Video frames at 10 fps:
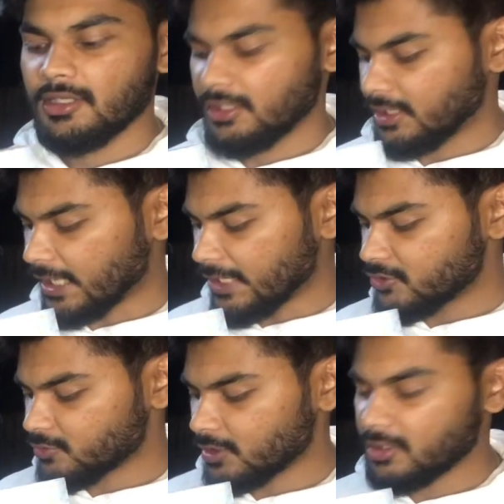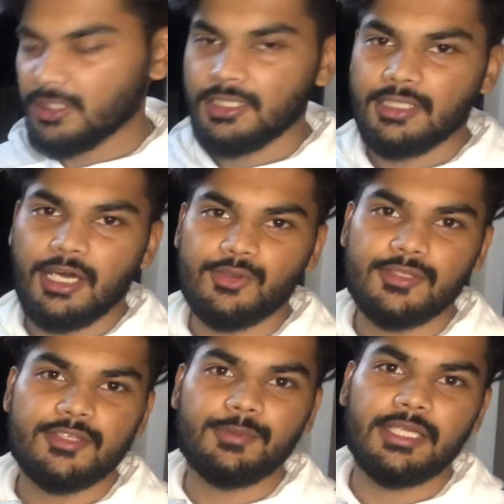The Kite Runner and A
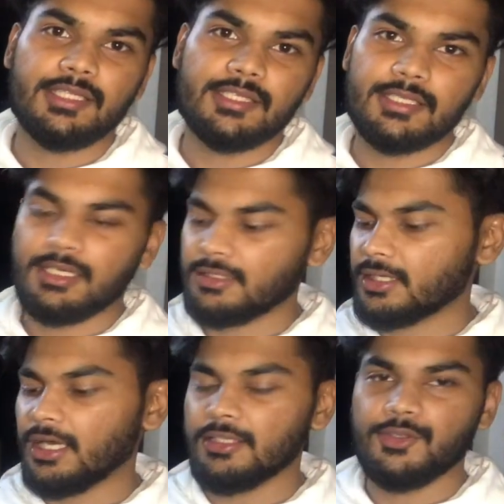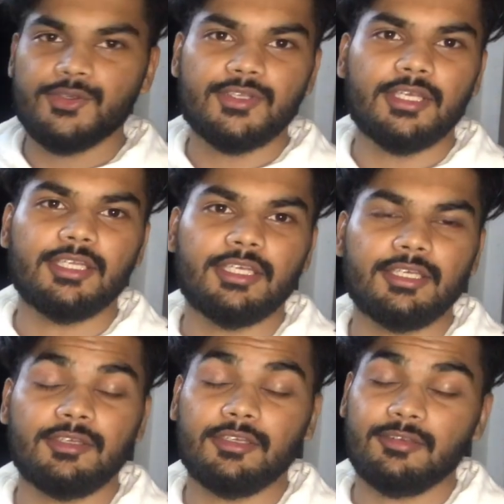Thousand Splendid Sun, Khalid
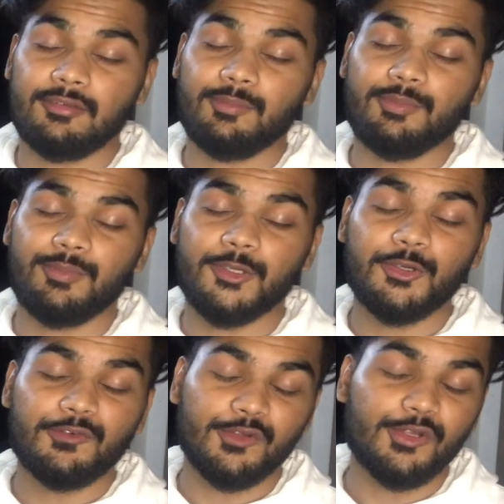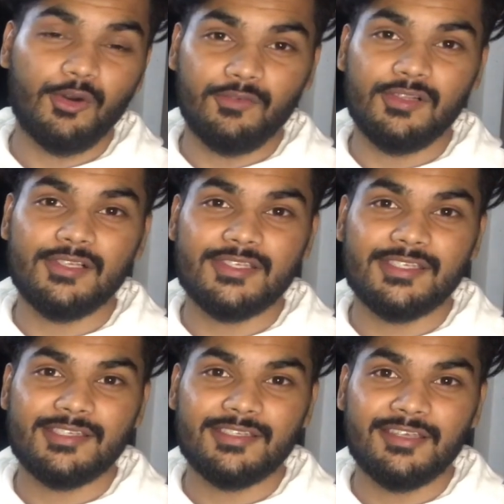Hosseini, beautiful novels,
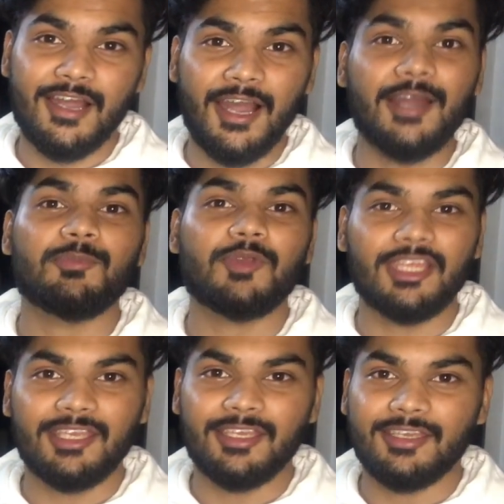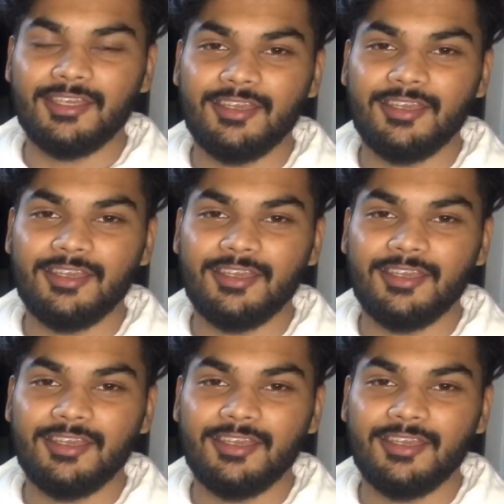heartbreaking.